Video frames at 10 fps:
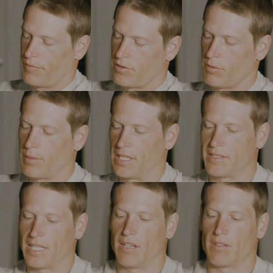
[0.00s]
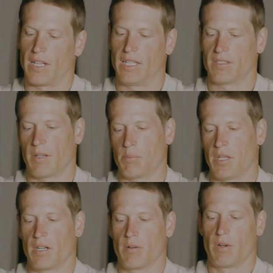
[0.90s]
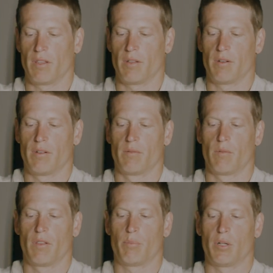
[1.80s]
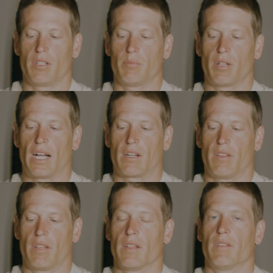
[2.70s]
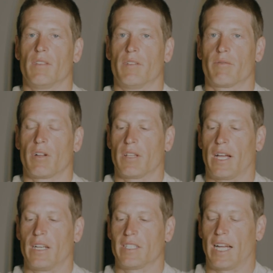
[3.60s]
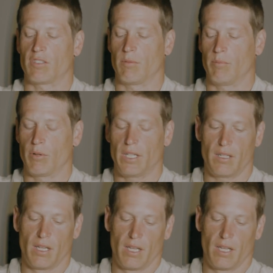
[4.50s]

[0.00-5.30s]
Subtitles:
to my center lines up here where the pulley block or the front line attachment point